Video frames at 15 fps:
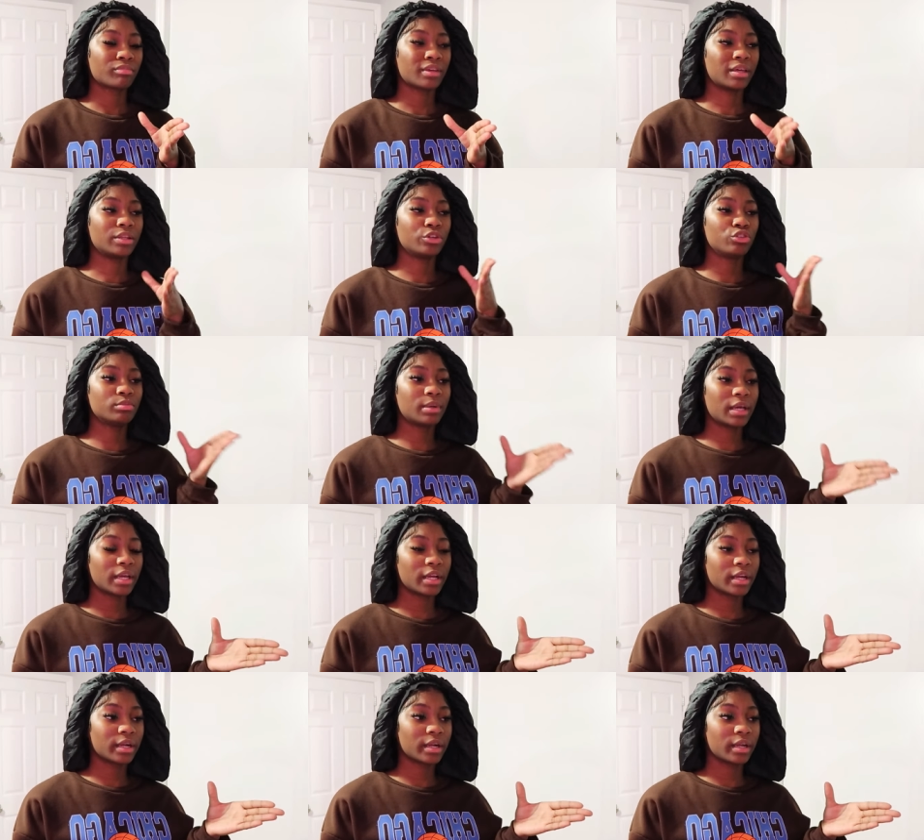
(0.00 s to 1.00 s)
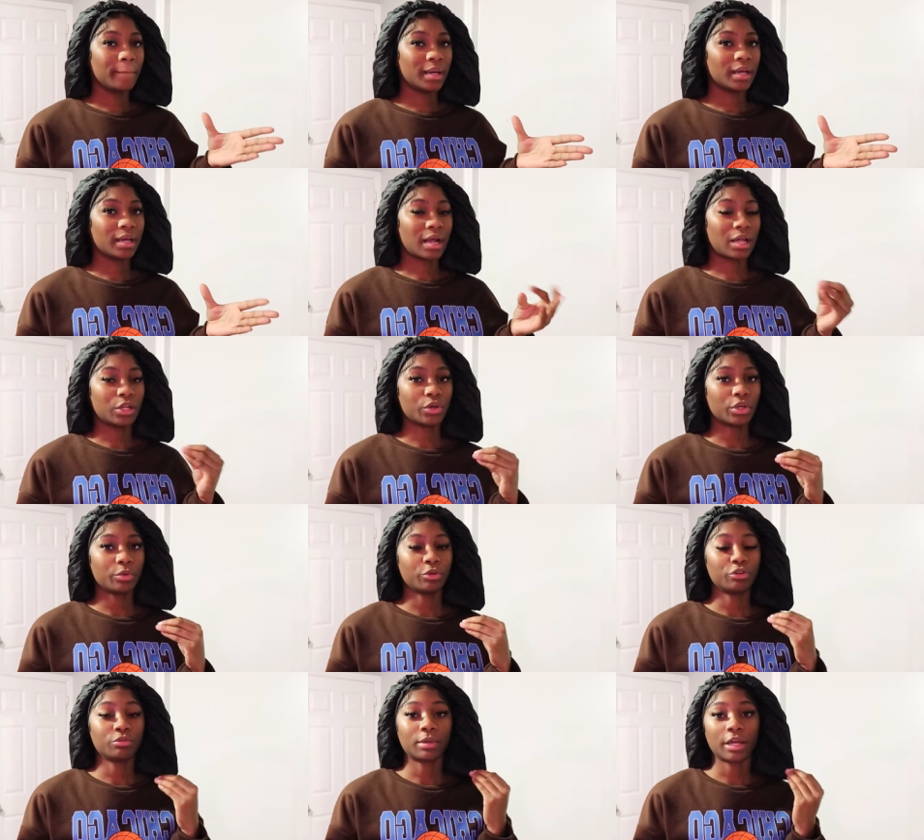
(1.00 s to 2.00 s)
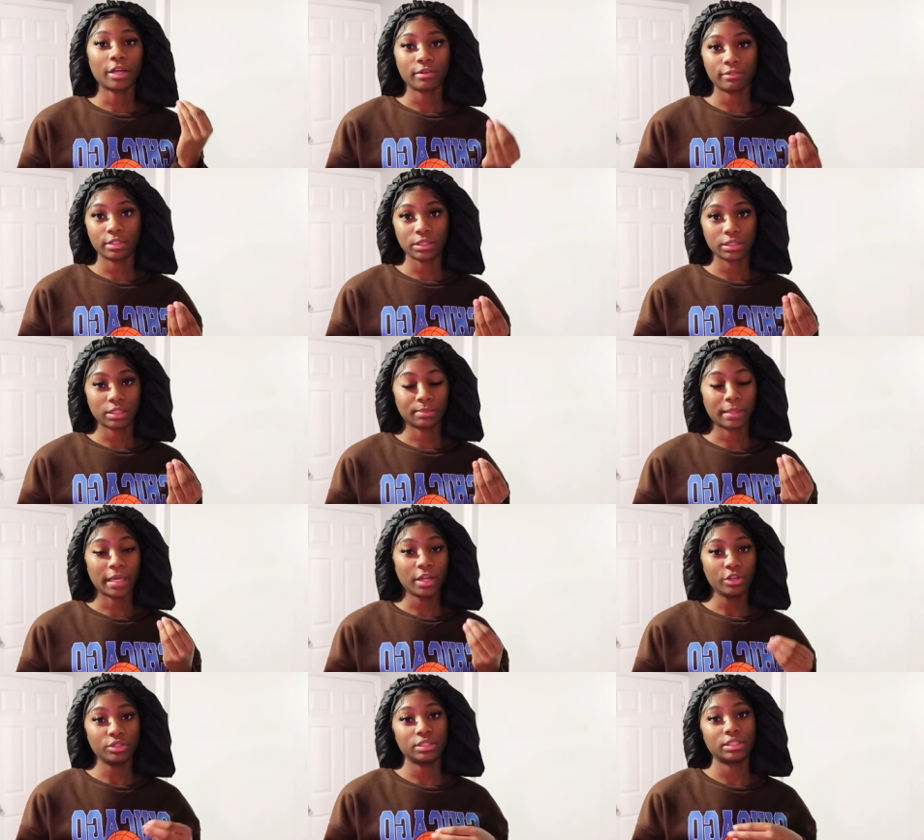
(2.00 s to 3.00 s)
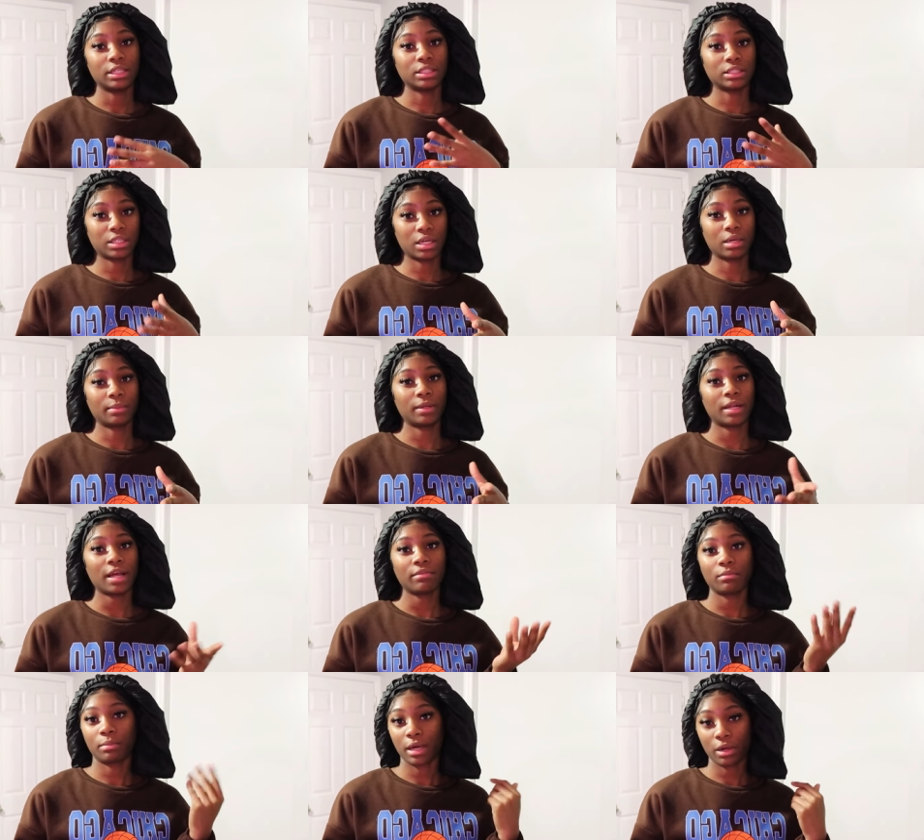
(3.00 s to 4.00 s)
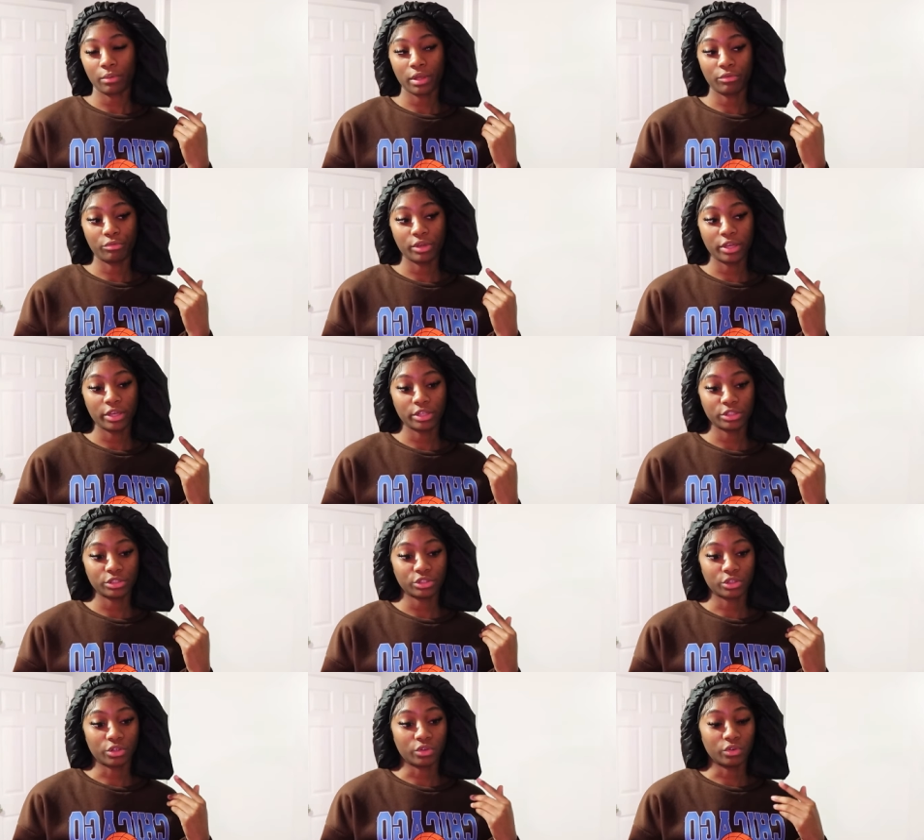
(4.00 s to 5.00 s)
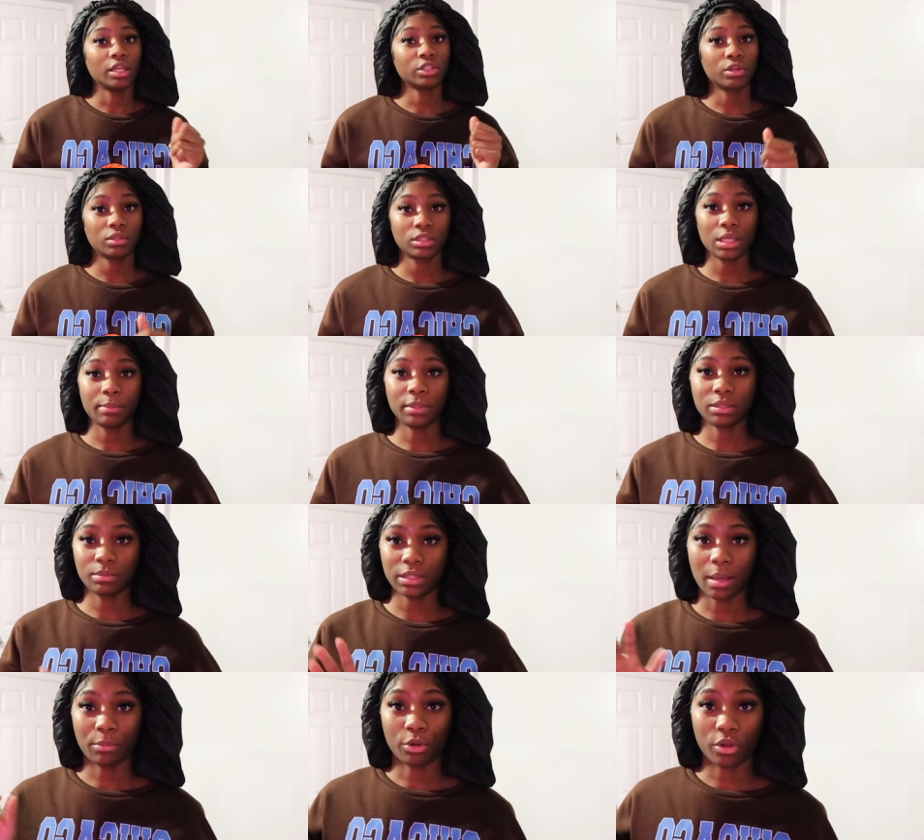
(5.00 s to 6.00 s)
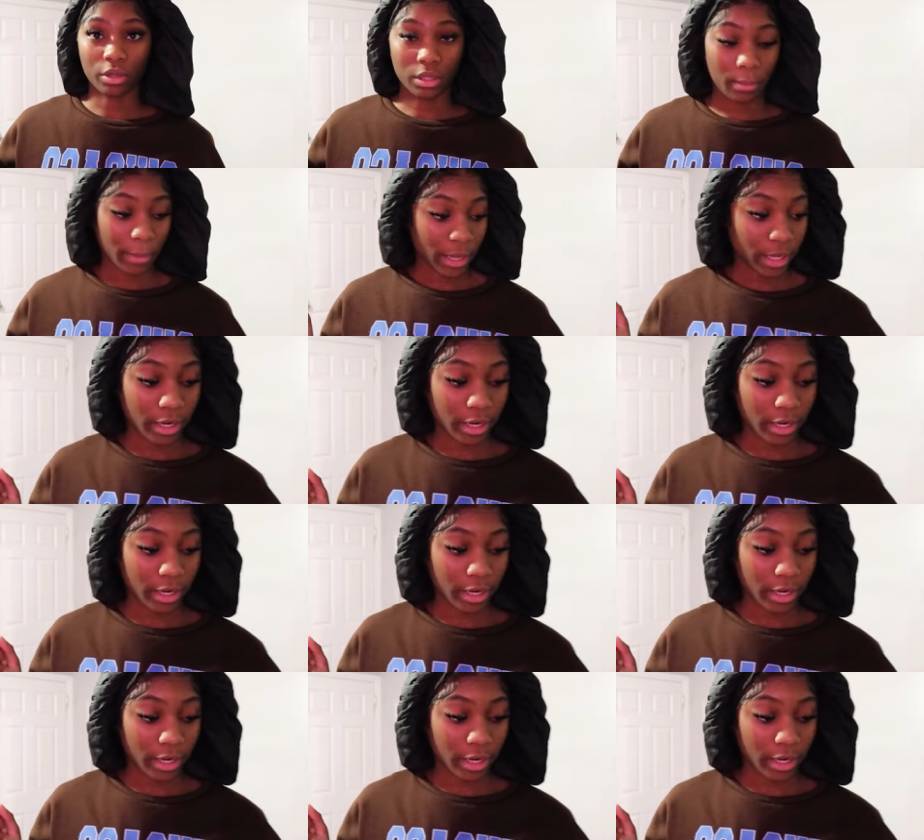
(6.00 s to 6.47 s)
and then do my hair, but I low-key want to do my hair first because my hair usually takes time, and I have a body weight wig in, so it's gonna take me some time to curl up my